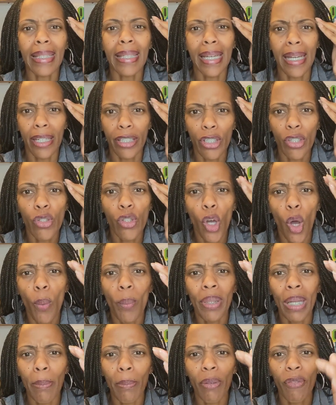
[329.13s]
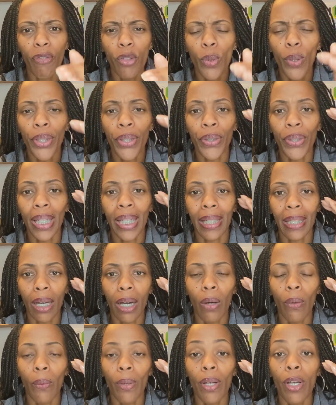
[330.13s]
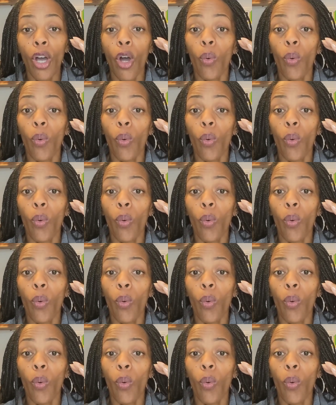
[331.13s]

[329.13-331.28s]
yeah, you told me that before and you didn't go.